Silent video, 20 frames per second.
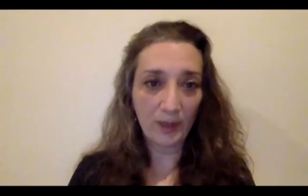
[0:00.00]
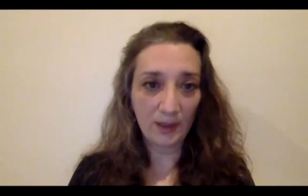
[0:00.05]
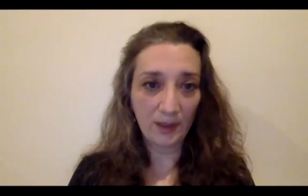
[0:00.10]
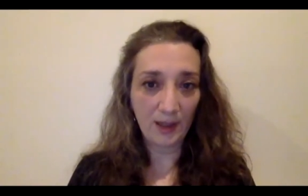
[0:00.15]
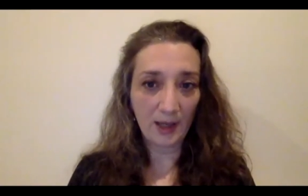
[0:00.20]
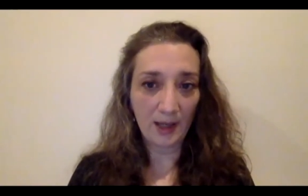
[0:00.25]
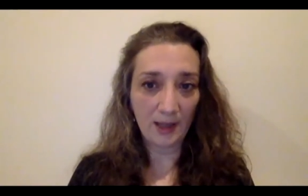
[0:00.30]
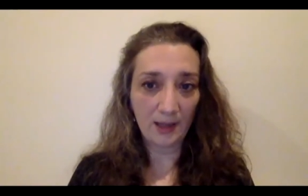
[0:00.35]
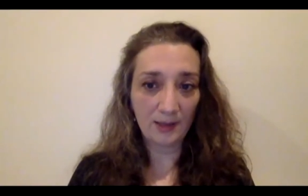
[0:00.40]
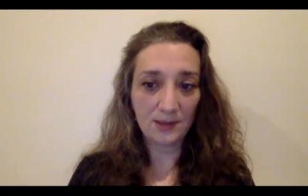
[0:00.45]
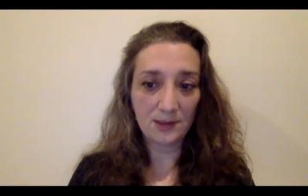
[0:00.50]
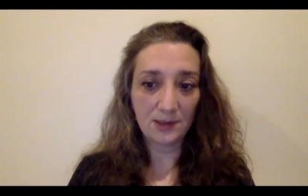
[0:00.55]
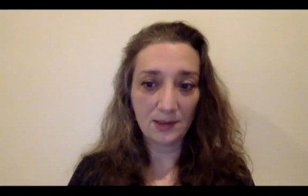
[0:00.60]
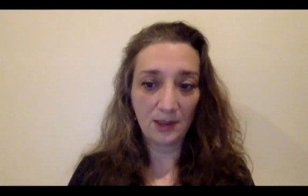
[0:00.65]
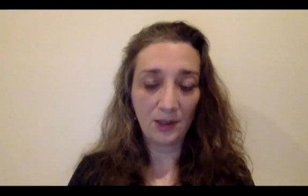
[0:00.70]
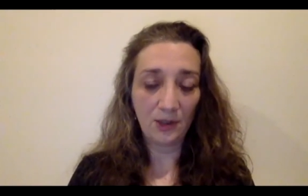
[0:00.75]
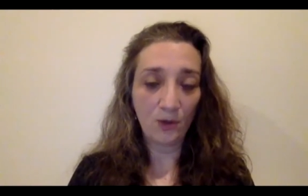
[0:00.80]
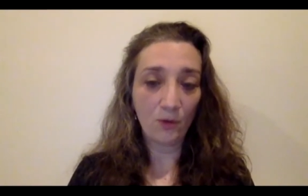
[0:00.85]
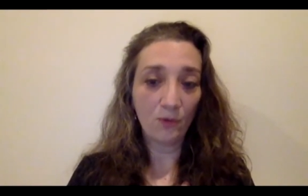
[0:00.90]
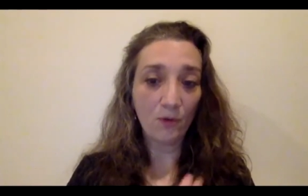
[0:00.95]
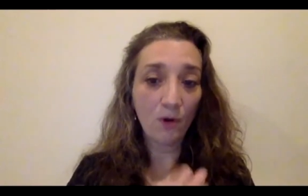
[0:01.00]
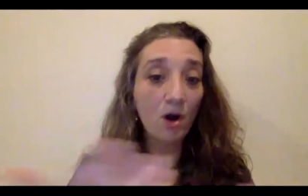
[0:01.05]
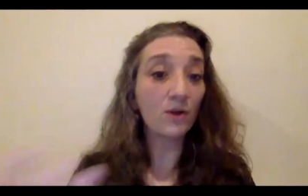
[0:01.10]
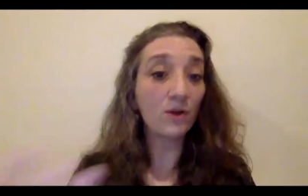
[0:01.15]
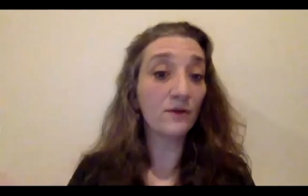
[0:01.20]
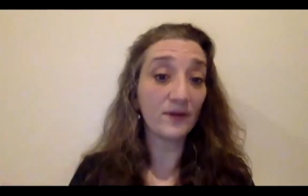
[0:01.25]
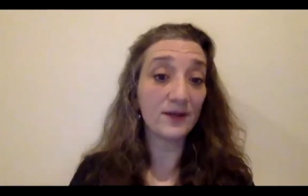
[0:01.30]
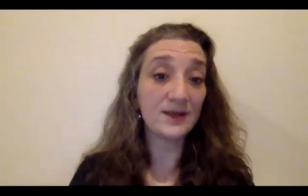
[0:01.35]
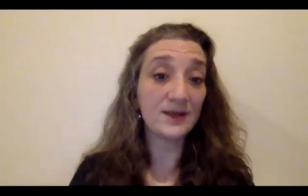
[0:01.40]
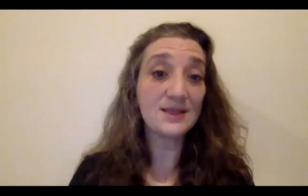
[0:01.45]
and you know, all of
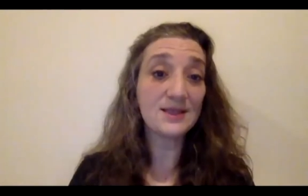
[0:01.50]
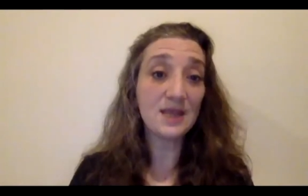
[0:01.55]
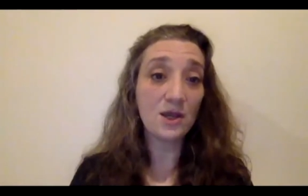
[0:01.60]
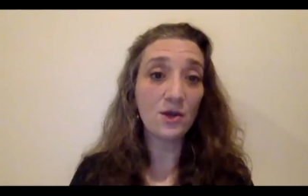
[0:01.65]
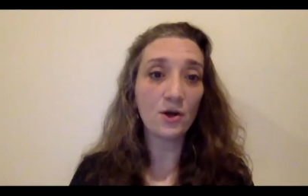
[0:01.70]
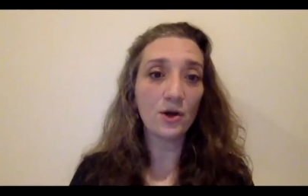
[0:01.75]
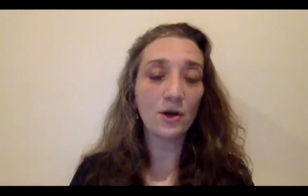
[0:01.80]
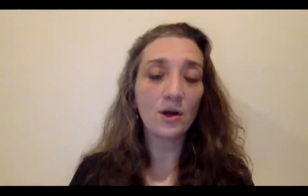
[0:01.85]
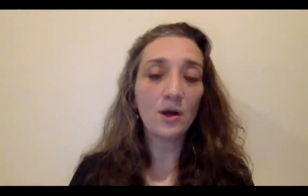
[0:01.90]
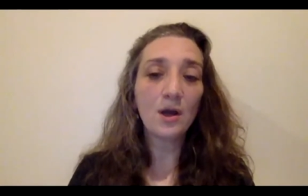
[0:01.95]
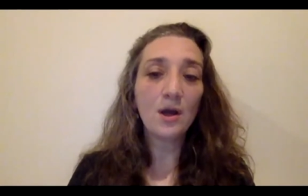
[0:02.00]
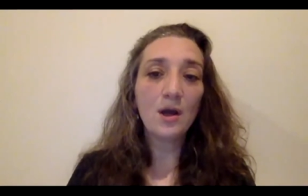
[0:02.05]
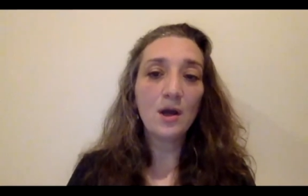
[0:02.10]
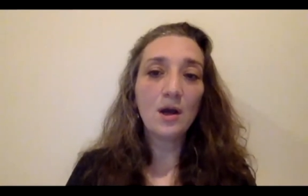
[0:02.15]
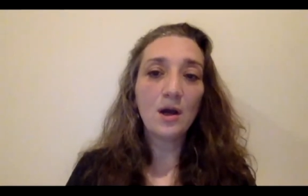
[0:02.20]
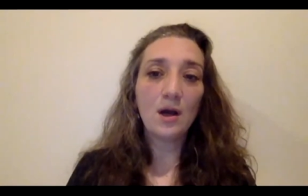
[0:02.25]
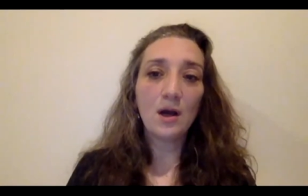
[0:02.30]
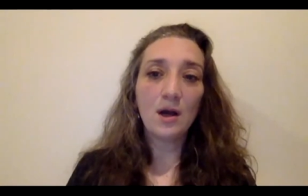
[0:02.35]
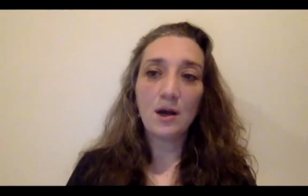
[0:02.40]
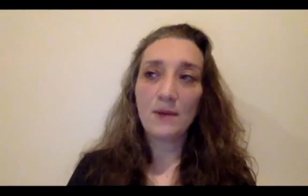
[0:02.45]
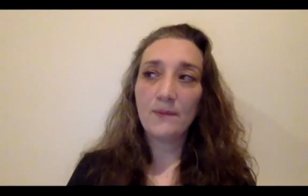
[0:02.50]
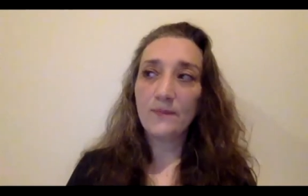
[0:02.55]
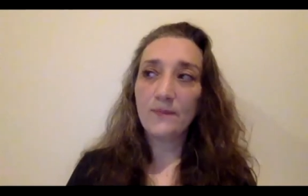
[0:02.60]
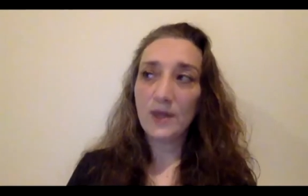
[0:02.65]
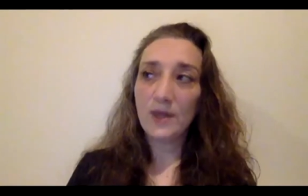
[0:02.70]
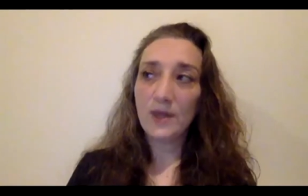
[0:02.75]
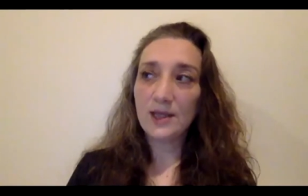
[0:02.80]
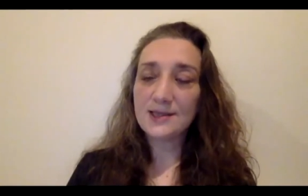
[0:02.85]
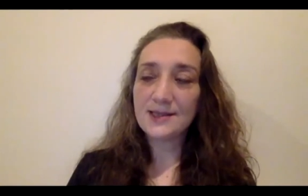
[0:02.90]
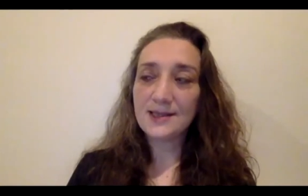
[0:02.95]
us here um,
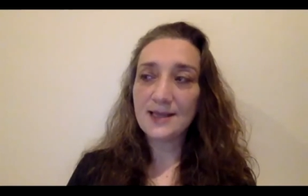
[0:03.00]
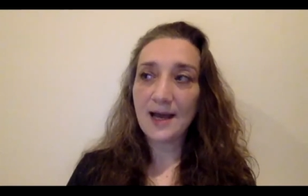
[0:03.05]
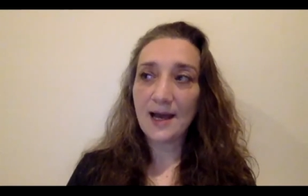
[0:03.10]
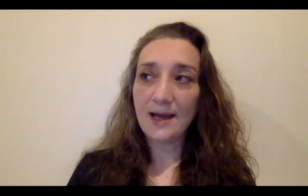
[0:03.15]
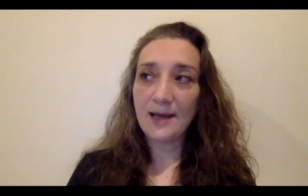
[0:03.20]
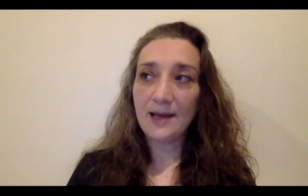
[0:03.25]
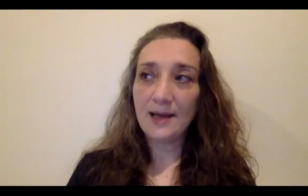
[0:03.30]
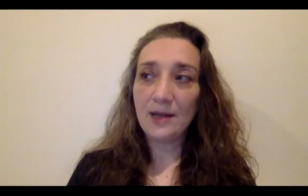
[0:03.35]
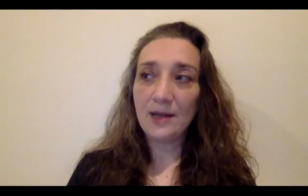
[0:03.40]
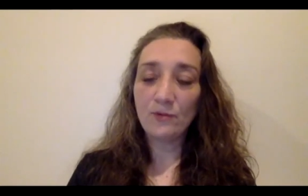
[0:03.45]
is that it